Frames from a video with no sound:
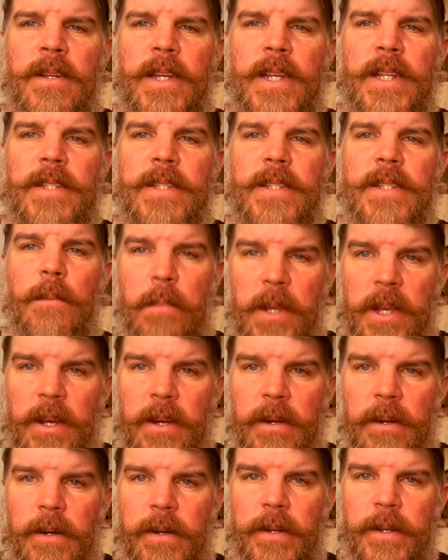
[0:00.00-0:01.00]
is a
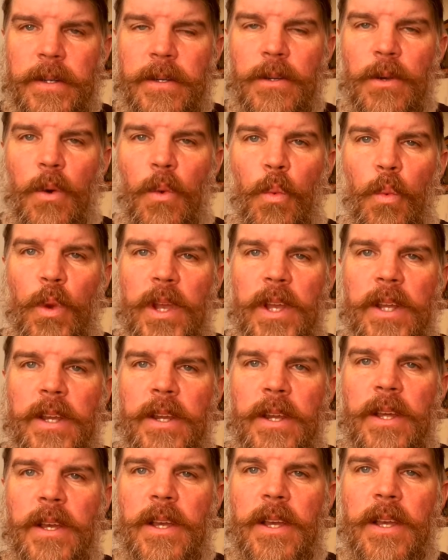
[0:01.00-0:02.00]
beard
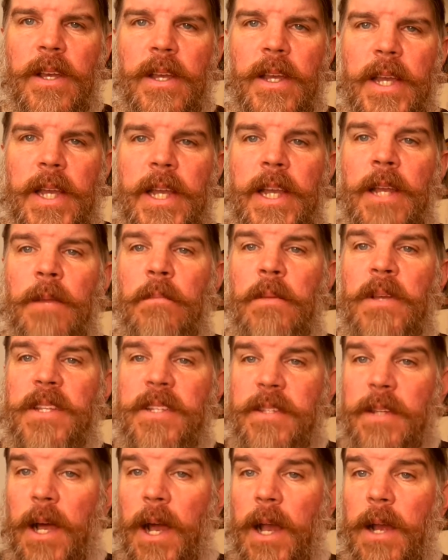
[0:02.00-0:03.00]
when it can be
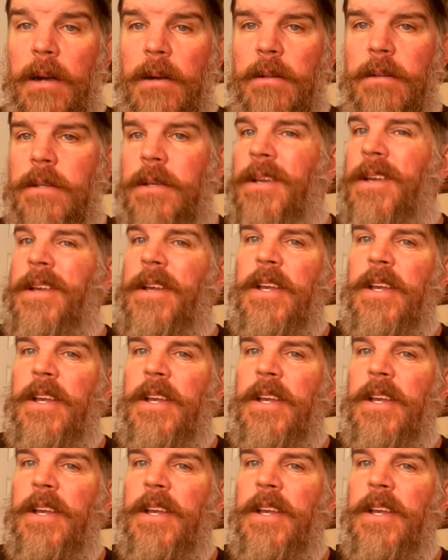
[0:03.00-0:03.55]
styled.